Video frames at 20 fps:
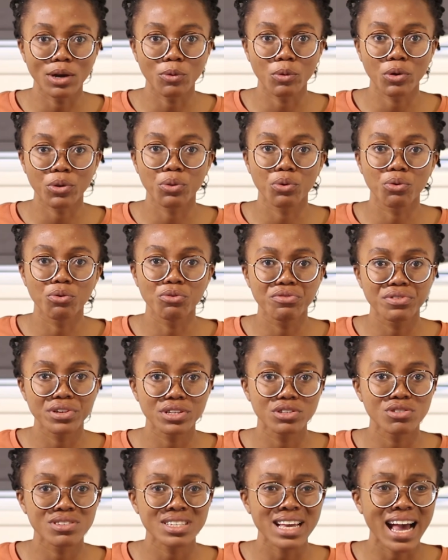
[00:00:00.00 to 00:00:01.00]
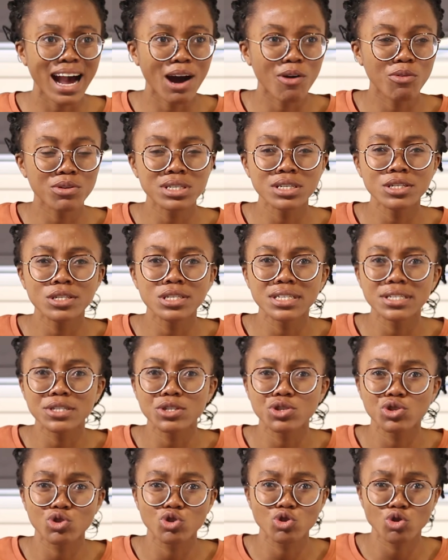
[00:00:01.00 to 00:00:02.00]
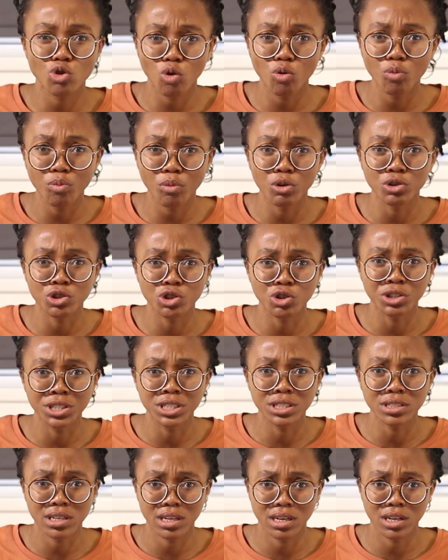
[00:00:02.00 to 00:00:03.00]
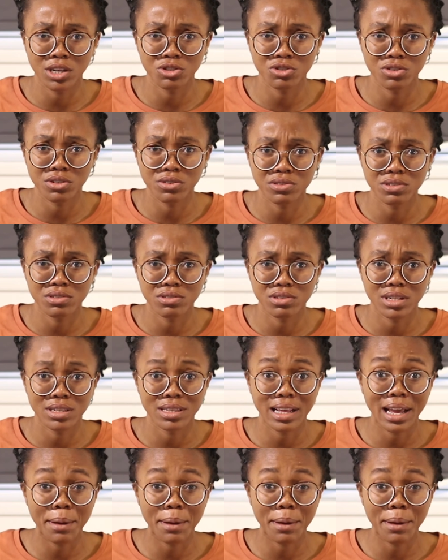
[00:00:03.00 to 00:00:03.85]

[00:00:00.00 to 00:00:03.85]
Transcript: I went through videos. I wasn't seeing so much on international students.